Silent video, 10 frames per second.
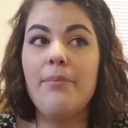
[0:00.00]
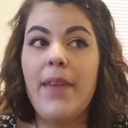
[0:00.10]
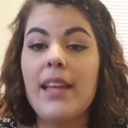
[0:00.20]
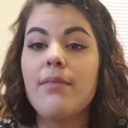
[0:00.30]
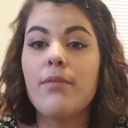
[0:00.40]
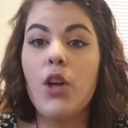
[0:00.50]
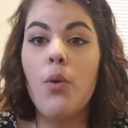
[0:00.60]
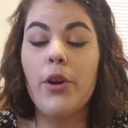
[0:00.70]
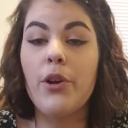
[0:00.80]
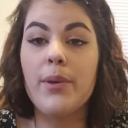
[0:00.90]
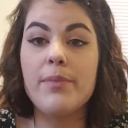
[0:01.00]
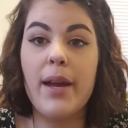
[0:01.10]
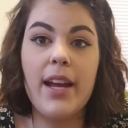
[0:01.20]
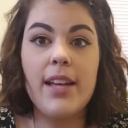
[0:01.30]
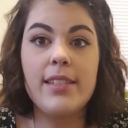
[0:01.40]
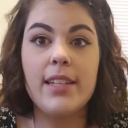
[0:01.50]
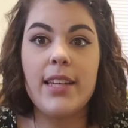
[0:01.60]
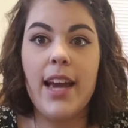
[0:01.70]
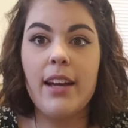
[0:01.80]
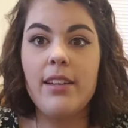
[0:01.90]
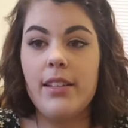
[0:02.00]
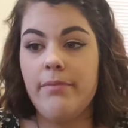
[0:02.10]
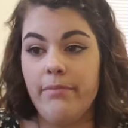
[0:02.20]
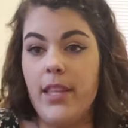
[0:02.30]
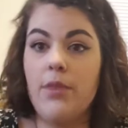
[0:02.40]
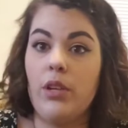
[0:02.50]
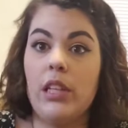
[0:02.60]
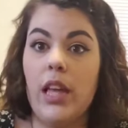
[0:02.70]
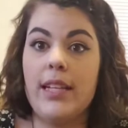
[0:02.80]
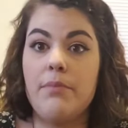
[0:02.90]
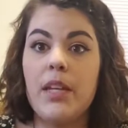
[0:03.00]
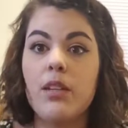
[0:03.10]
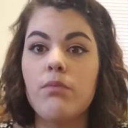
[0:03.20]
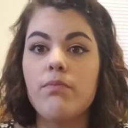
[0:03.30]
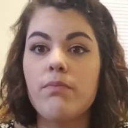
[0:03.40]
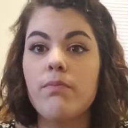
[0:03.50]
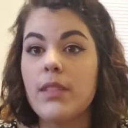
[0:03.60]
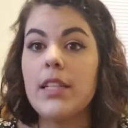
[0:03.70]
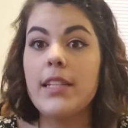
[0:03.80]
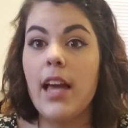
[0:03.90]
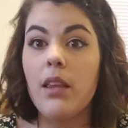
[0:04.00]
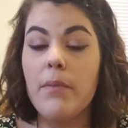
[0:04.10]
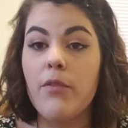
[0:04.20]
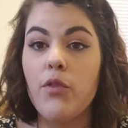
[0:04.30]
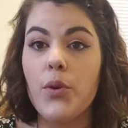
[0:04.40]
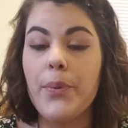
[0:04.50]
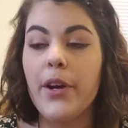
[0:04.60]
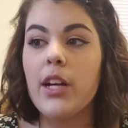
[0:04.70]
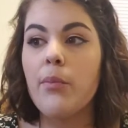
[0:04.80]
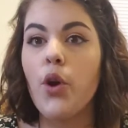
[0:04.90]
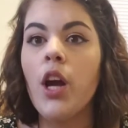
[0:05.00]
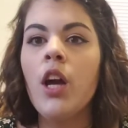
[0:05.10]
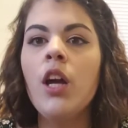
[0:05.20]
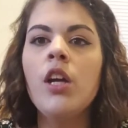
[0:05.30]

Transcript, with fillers: That coworker was my cousin. He, he, he really liked me and didn't yell at me for root beer anymore.